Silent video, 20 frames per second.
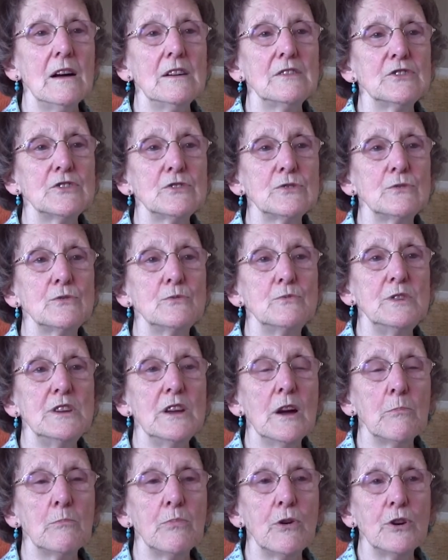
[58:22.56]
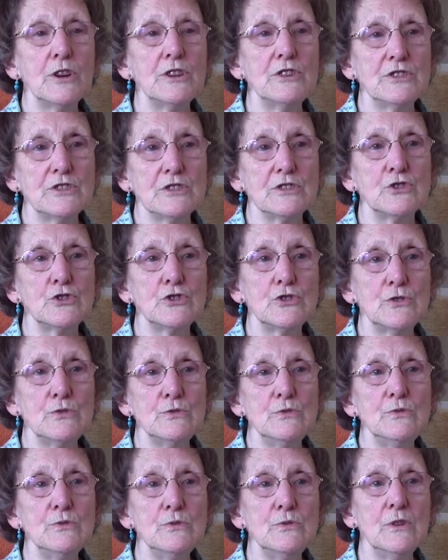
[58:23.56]
And so we appointed
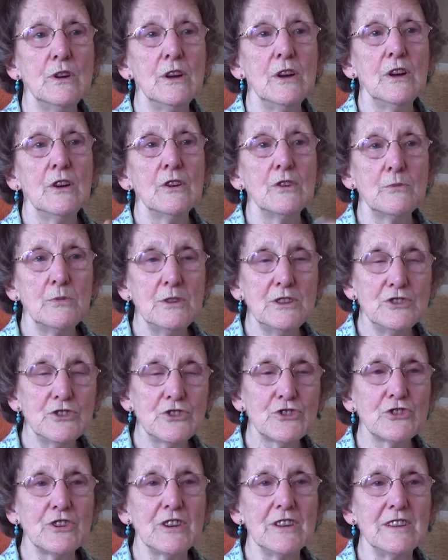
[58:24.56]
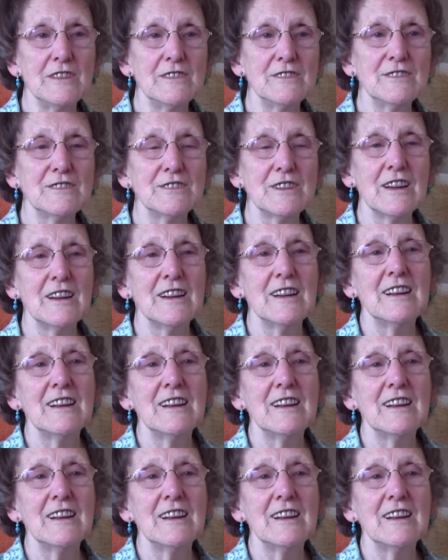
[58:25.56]
two Queen's trained